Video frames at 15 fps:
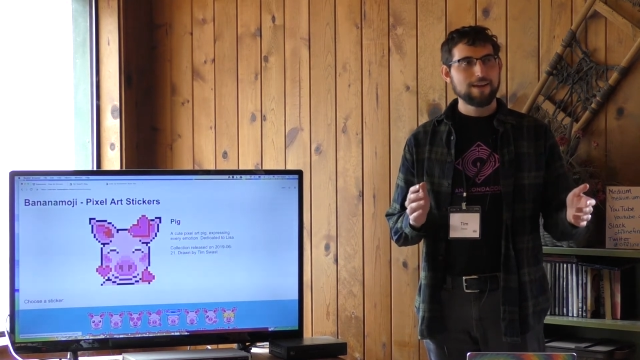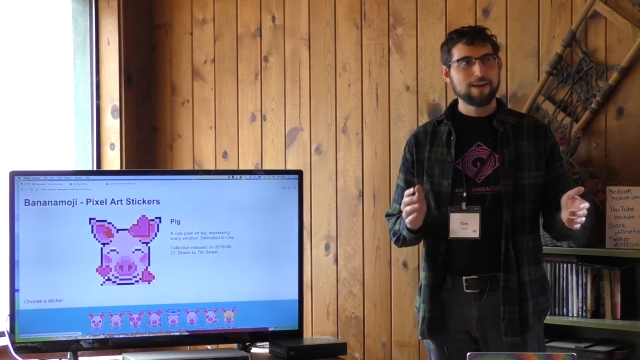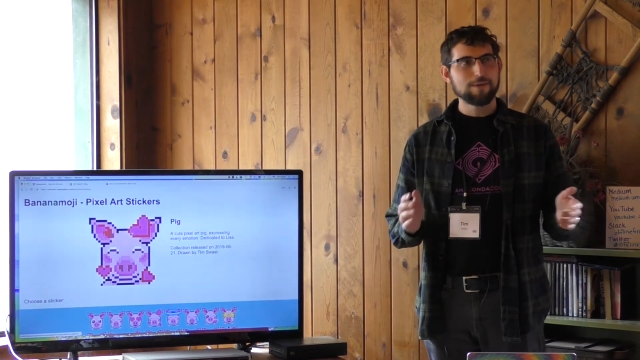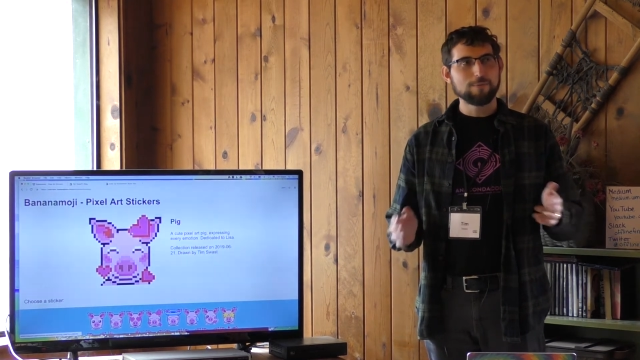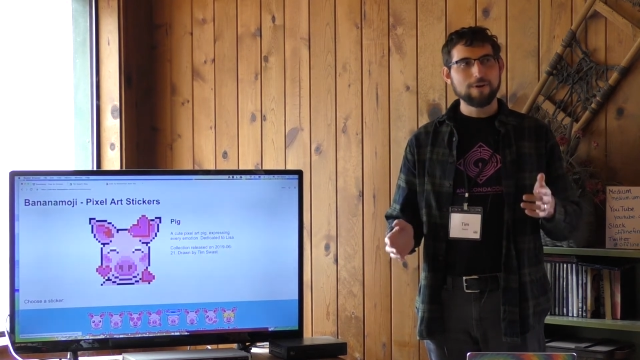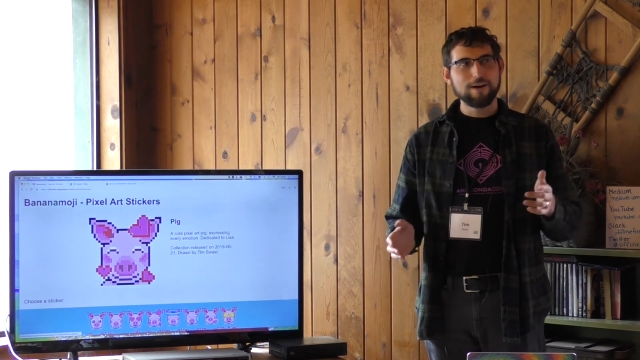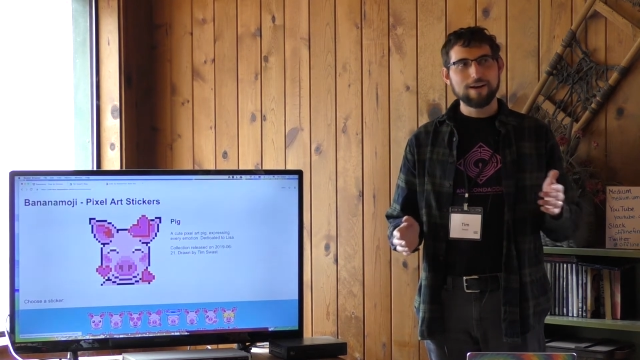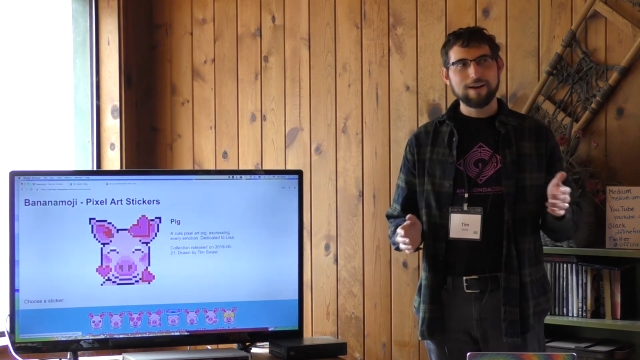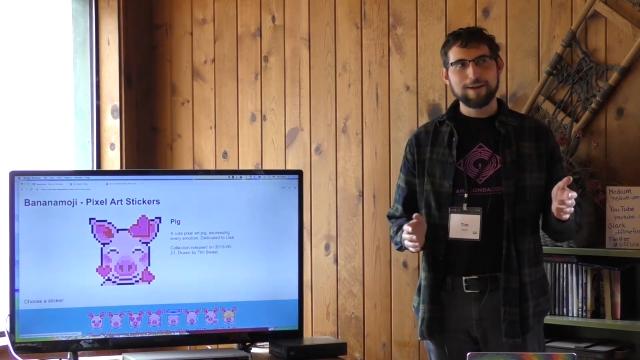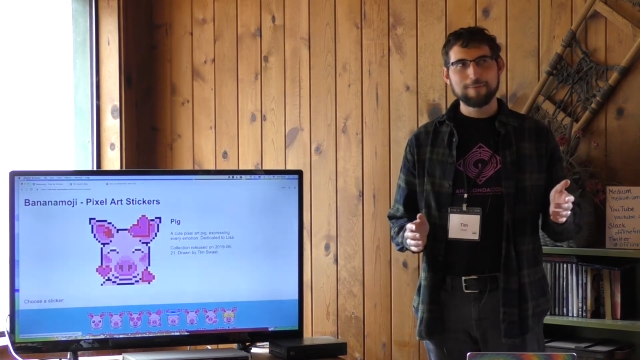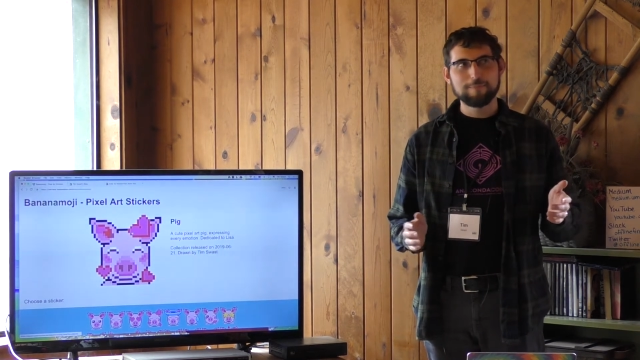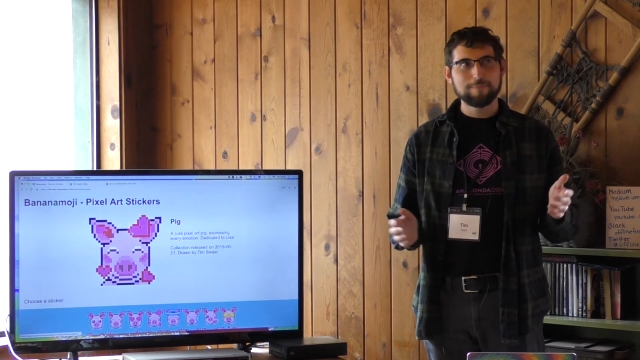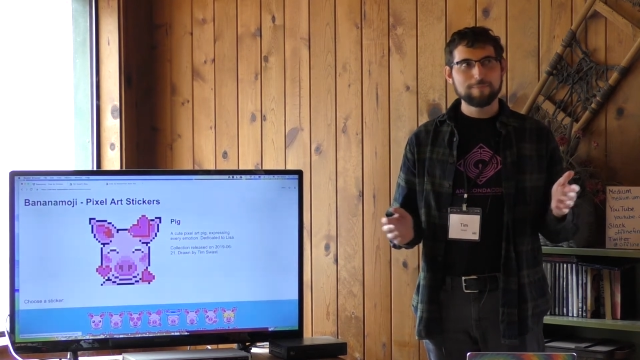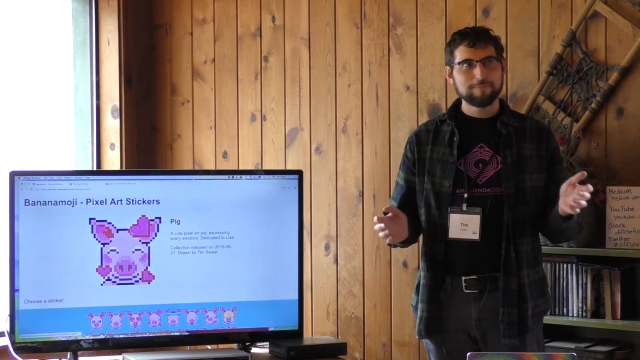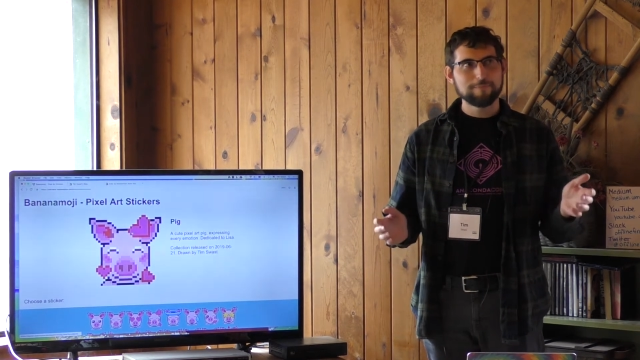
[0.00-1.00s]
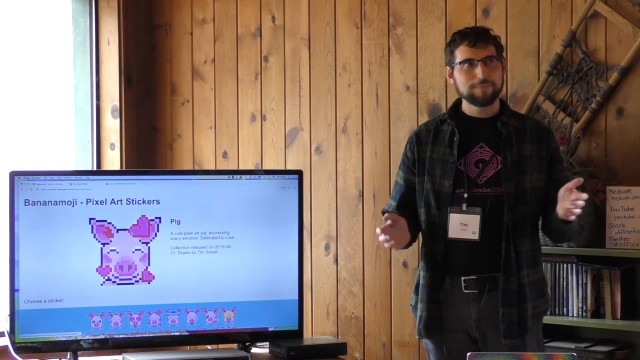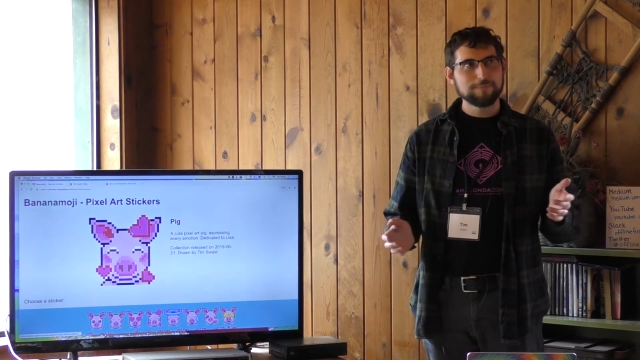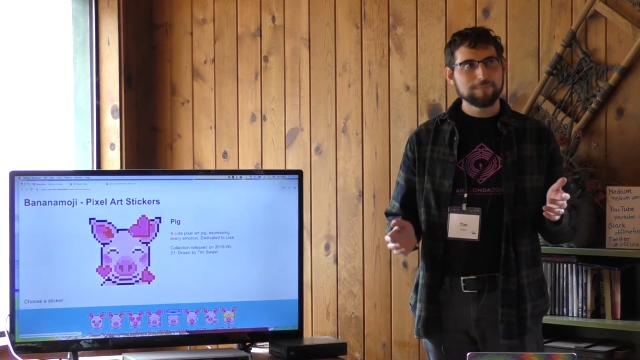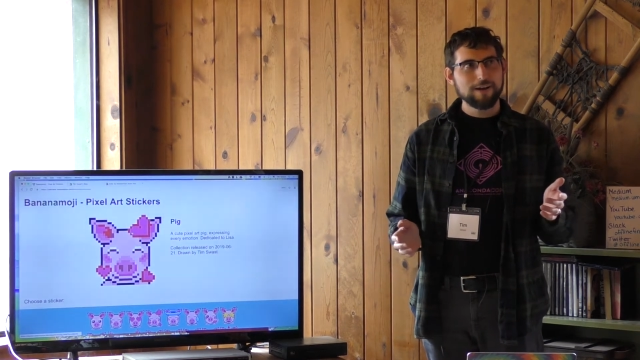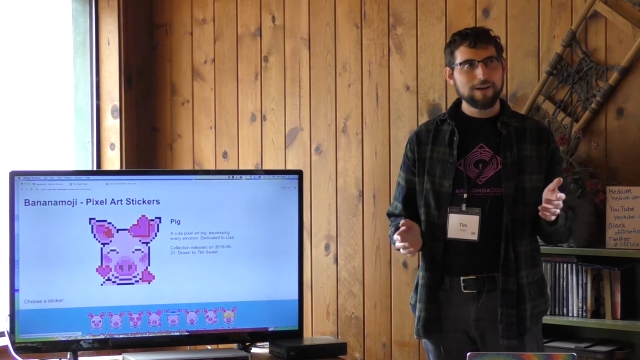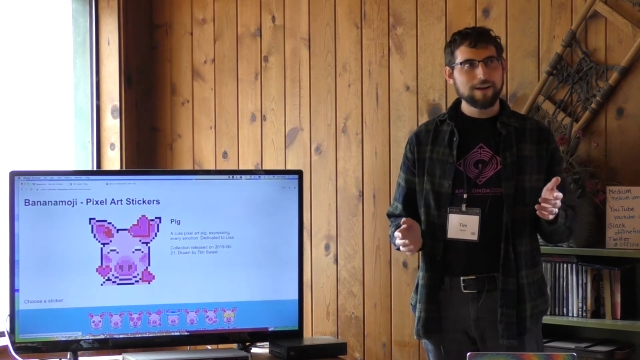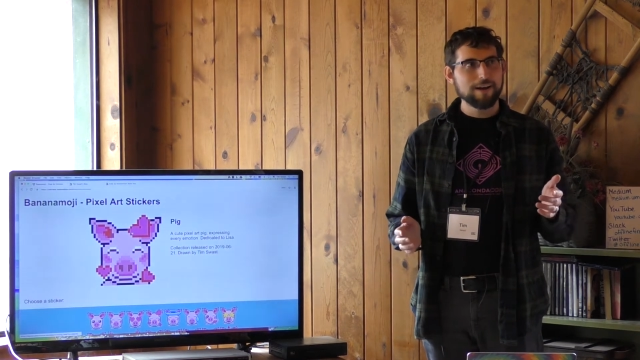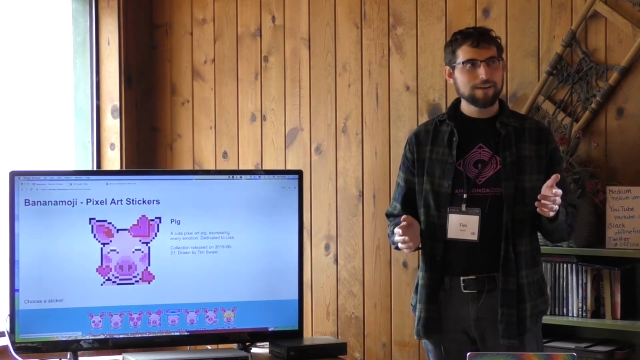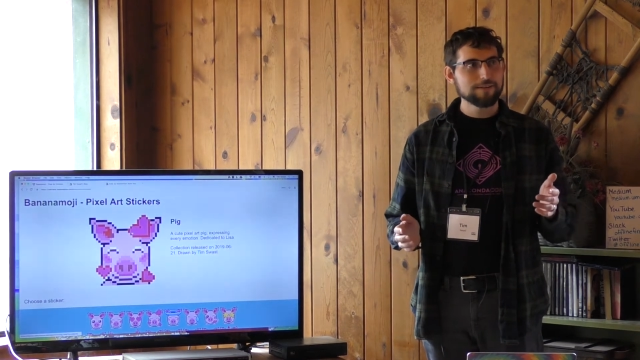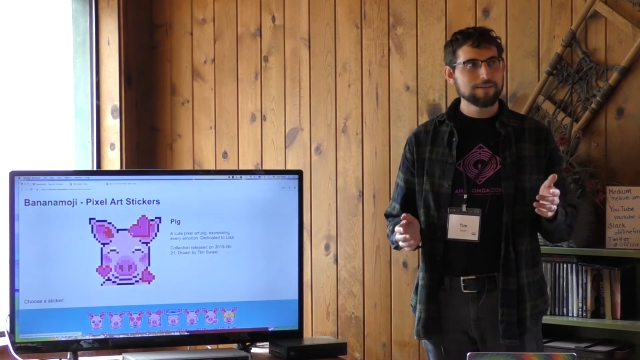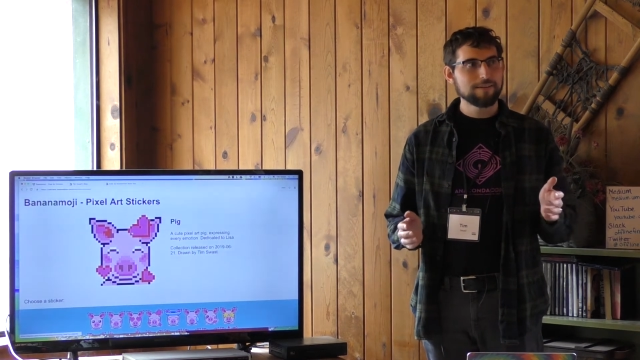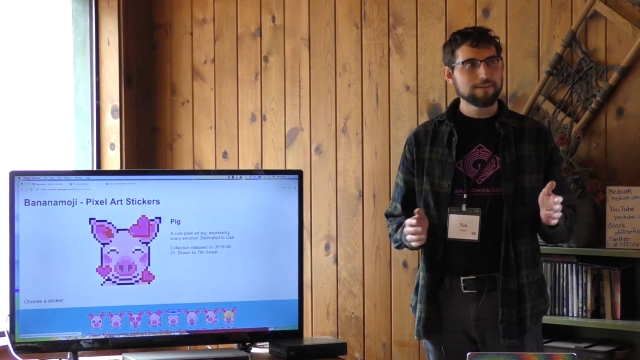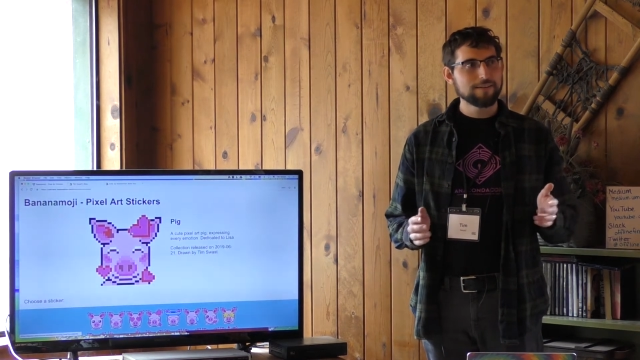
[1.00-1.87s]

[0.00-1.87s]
and why I actually